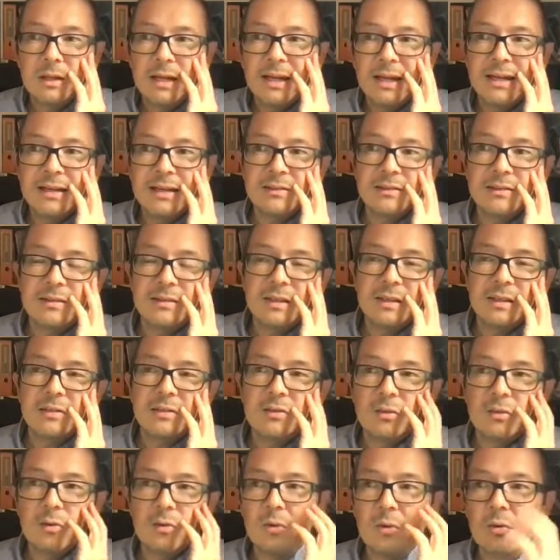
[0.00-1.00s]

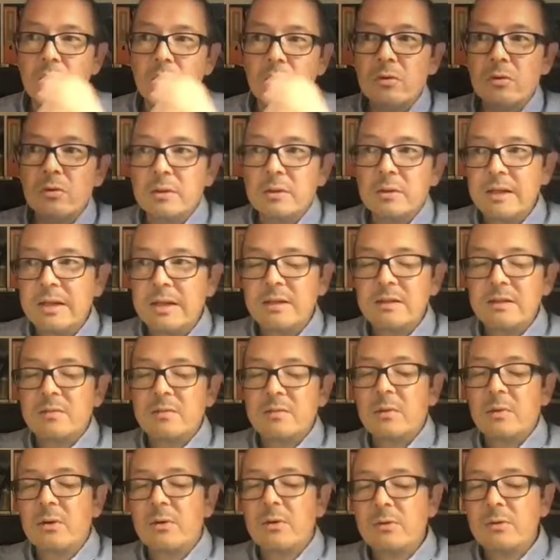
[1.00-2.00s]
access or
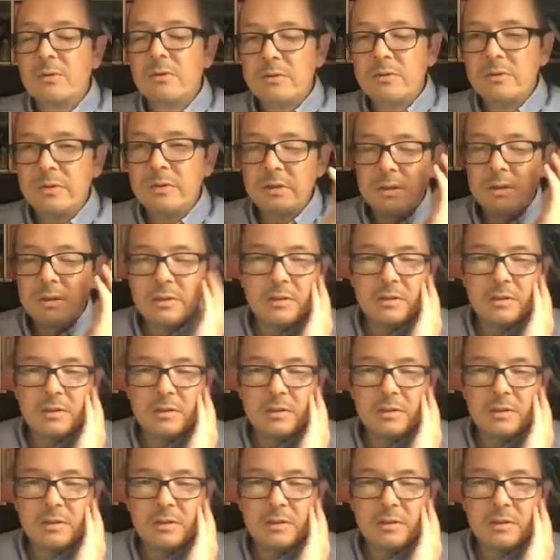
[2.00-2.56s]
expose